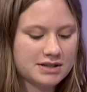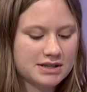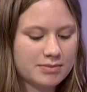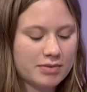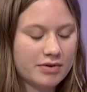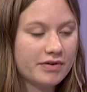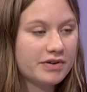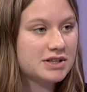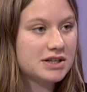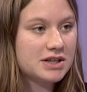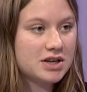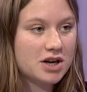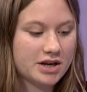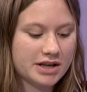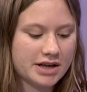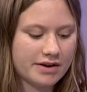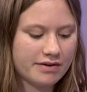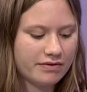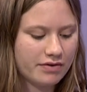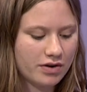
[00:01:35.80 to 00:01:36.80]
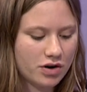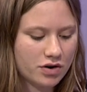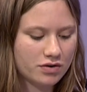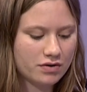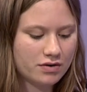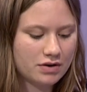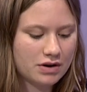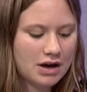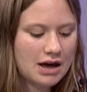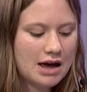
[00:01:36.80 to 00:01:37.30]
some of us cannot yet vote.
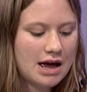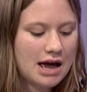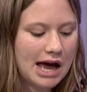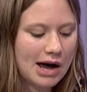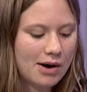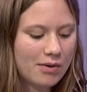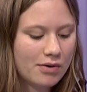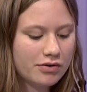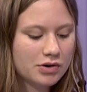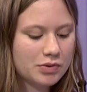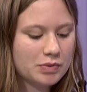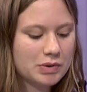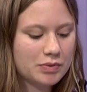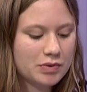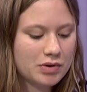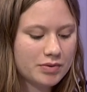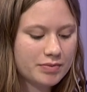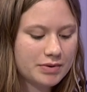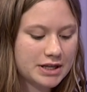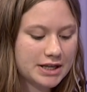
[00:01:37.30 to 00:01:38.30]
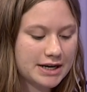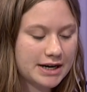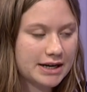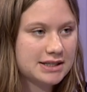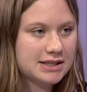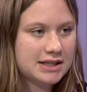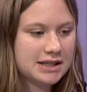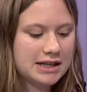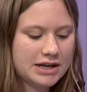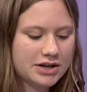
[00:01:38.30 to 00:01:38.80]
However, we will be the
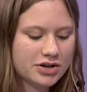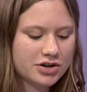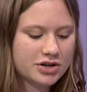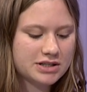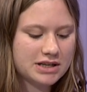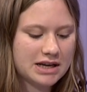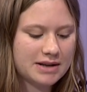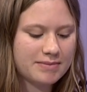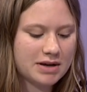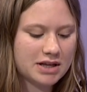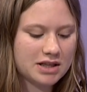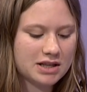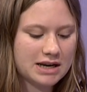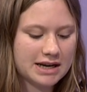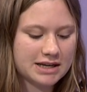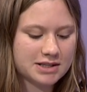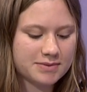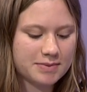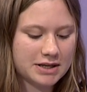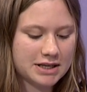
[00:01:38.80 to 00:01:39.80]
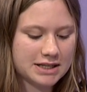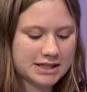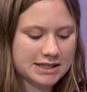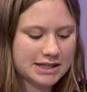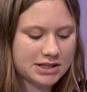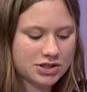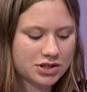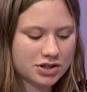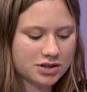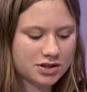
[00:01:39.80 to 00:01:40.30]
next leaders and make the next big
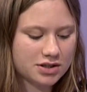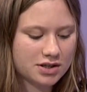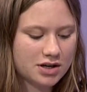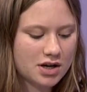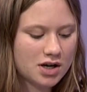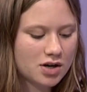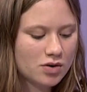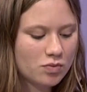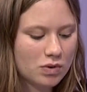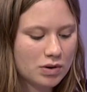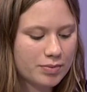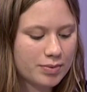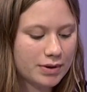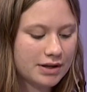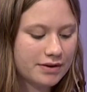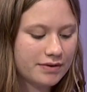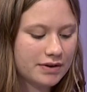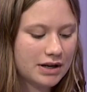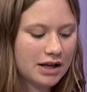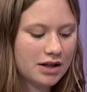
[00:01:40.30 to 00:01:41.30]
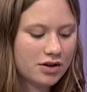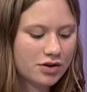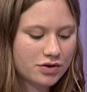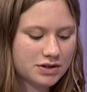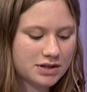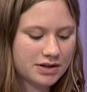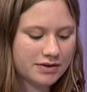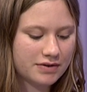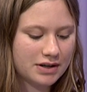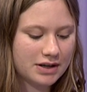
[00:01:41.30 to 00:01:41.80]
decisions. We believe in
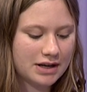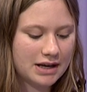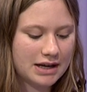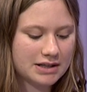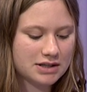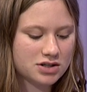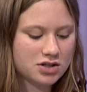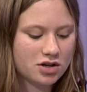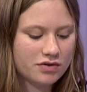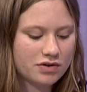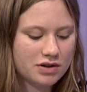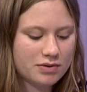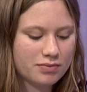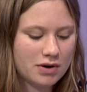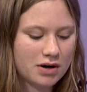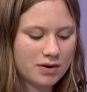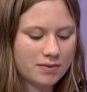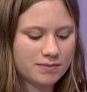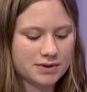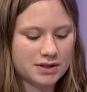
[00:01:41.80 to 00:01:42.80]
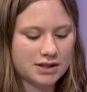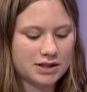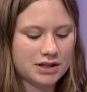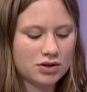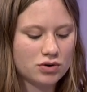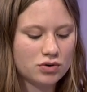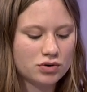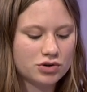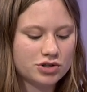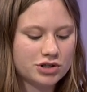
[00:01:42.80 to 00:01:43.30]
inclusivity and solving the problems that
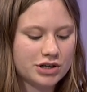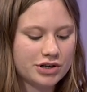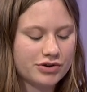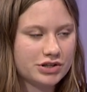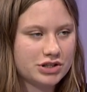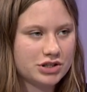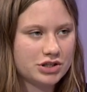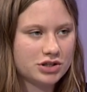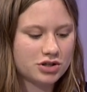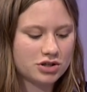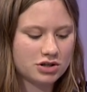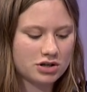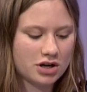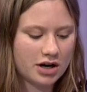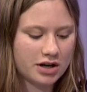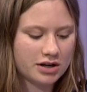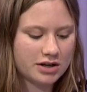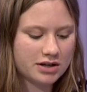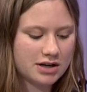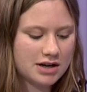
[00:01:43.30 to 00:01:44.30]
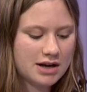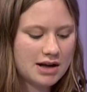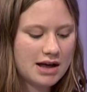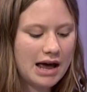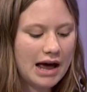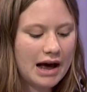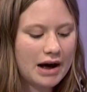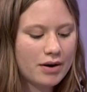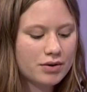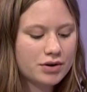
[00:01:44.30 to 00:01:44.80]
the older generations could not.
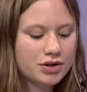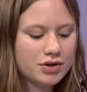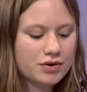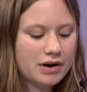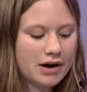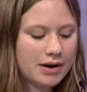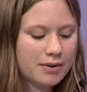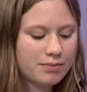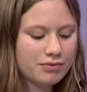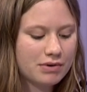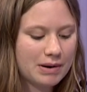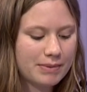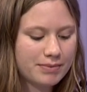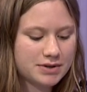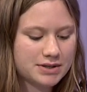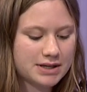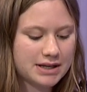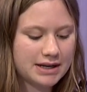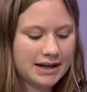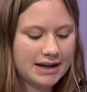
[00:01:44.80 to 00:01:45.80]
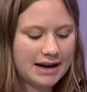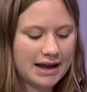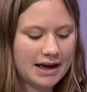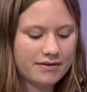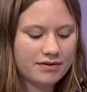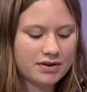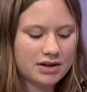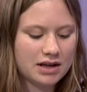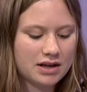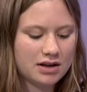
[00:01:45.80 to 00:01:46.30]
How will you help represent and
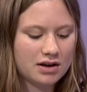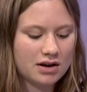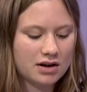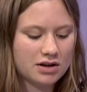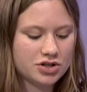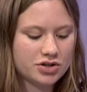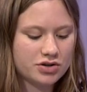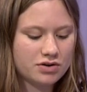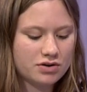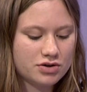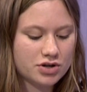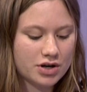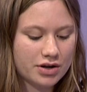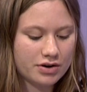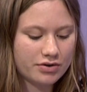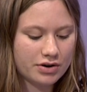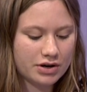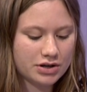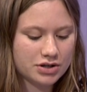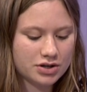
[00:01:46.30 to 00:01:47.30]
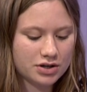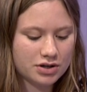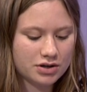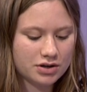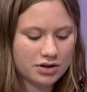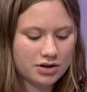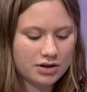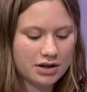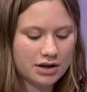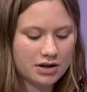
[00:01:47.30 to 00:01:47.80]
advocate a
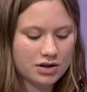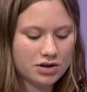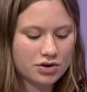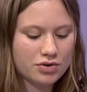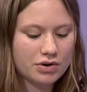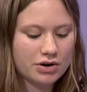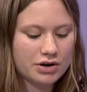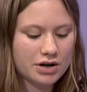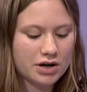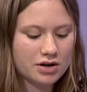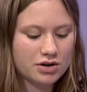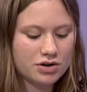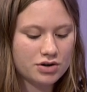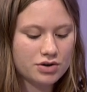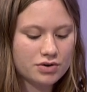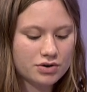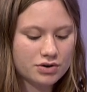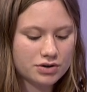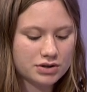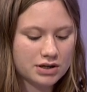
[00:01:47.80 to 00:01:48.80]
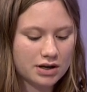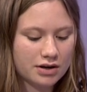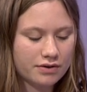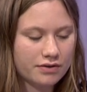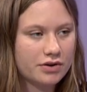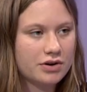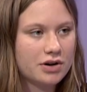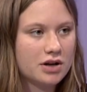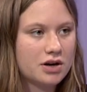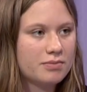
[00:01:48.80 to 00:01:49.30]
generation that you, are not, you yourself
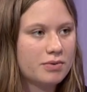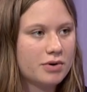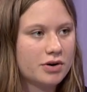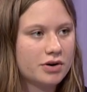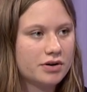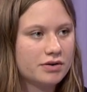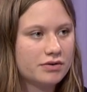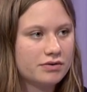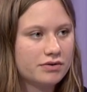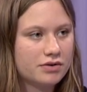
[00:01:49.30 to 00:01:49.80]
are not a part of?